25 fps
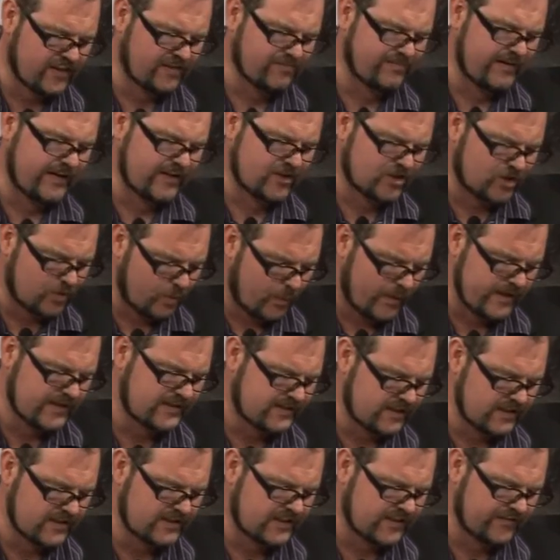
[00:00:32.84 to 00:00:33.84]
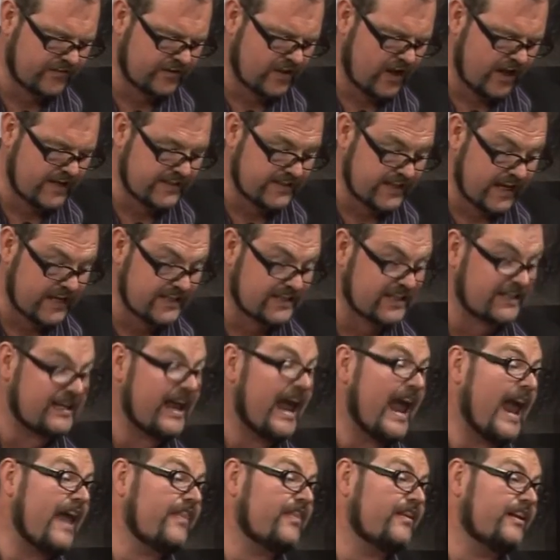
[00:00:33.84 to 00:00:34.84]
threat to Western civilization
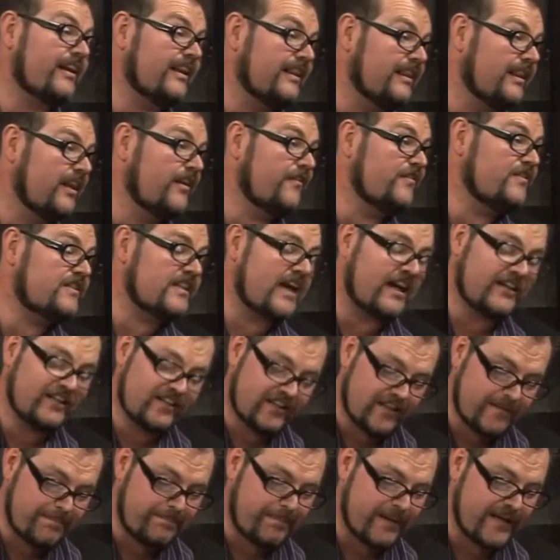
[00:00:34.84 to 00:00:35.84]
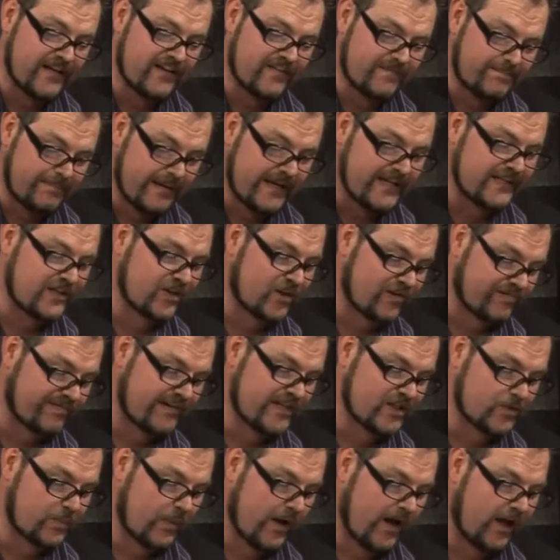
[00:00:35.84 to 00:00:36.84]
and that it lives under the bed of Peter
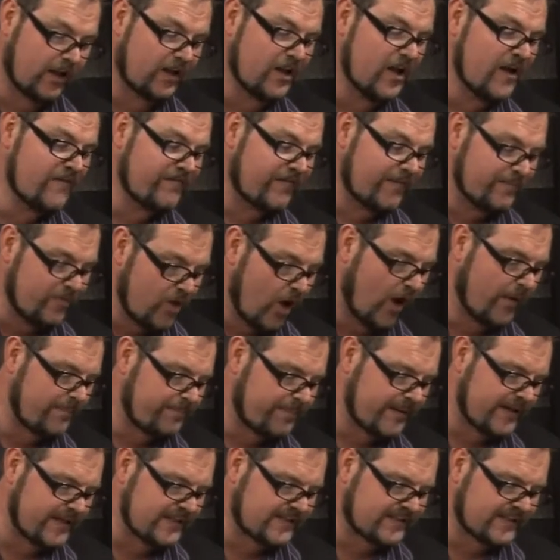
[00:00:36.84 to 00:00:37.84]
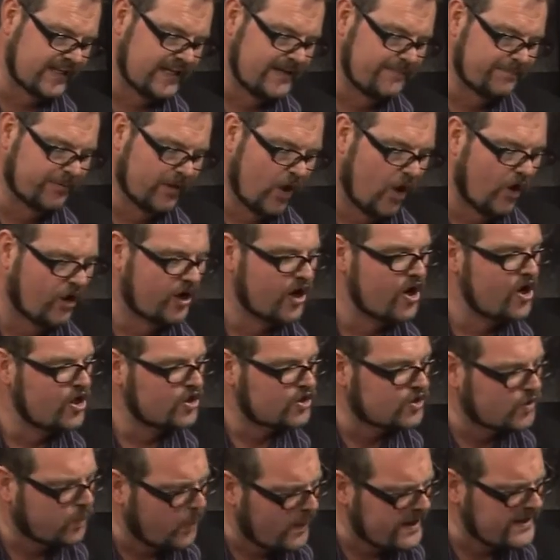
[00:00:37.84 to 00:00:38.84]
Creswell from Not PC blog.
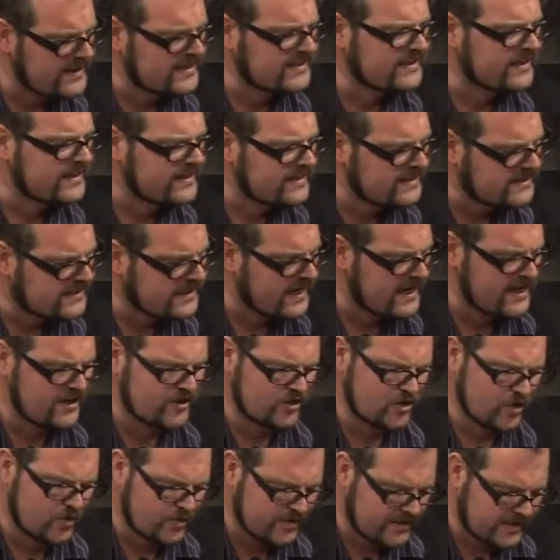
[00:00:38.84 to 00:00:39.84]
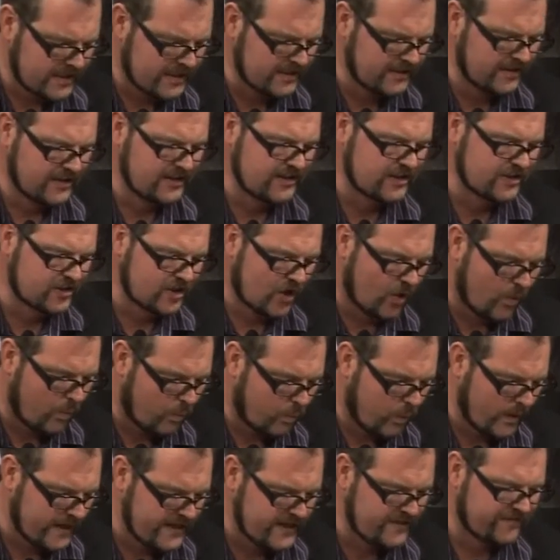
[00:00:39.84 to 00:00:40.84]
20 dead New Zealanders a
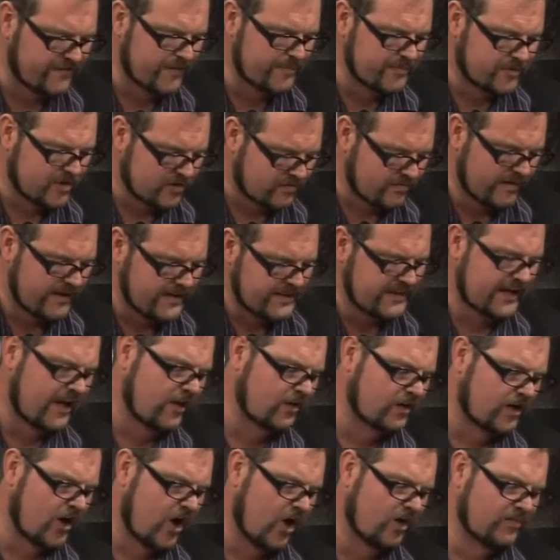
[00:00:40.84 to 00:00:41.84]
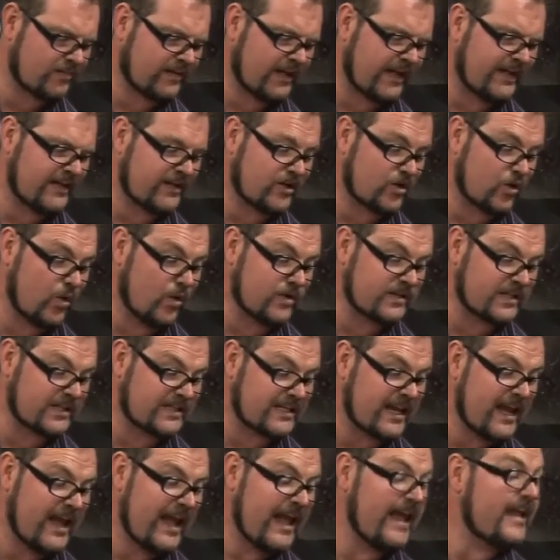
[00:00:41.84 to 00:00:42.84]
week from direct alcohol-related
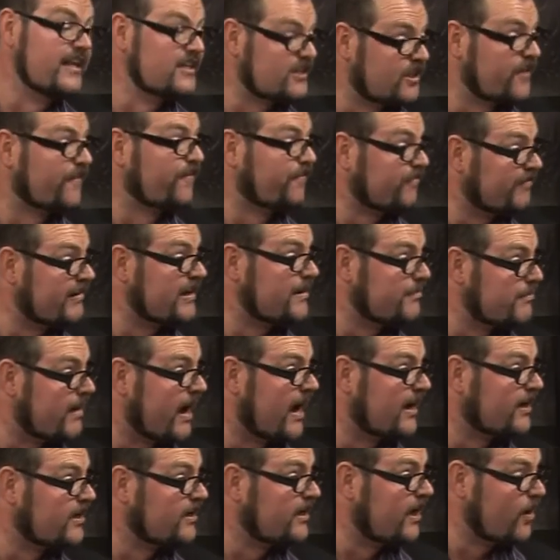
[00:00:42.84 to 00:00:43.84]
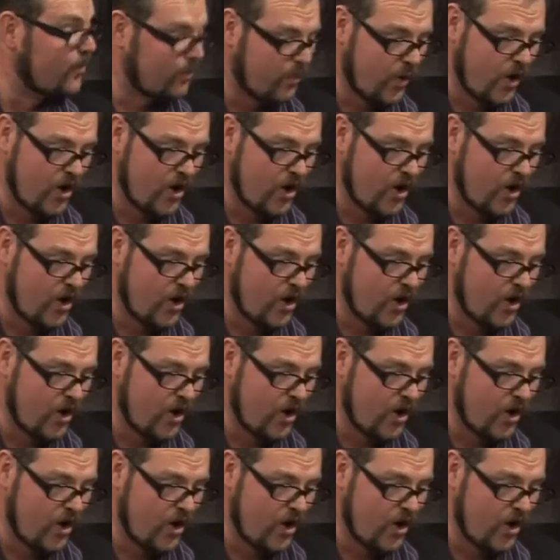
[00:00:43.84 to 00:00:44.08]
causes. Is the free market at